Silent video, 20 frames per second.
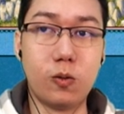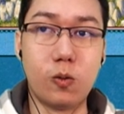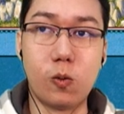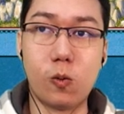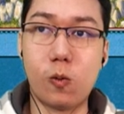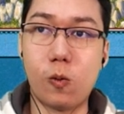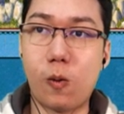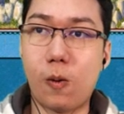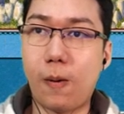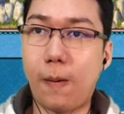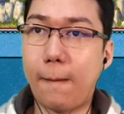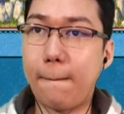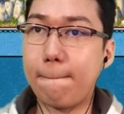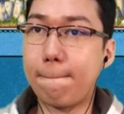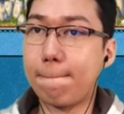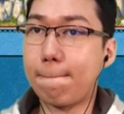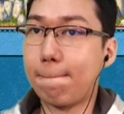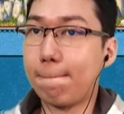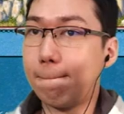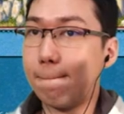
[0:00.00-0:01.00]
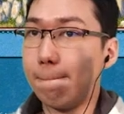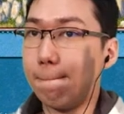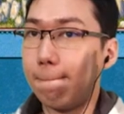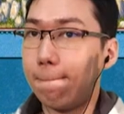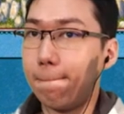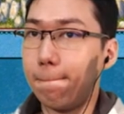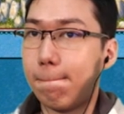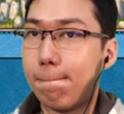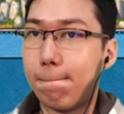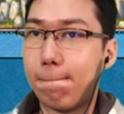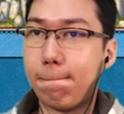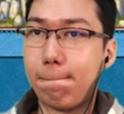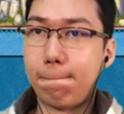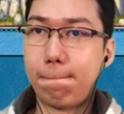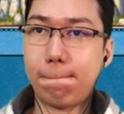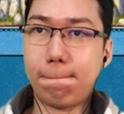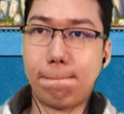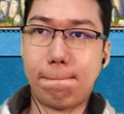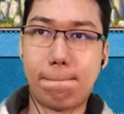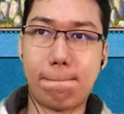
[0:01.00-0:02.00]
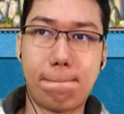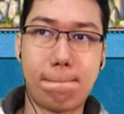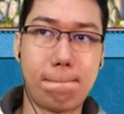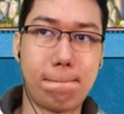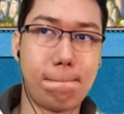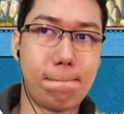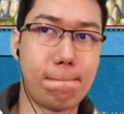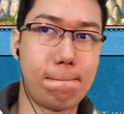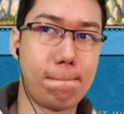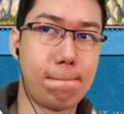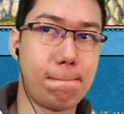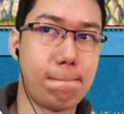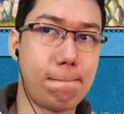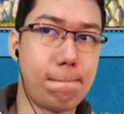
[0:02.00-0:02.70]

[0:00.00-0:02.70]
made me your enemy, and I shall make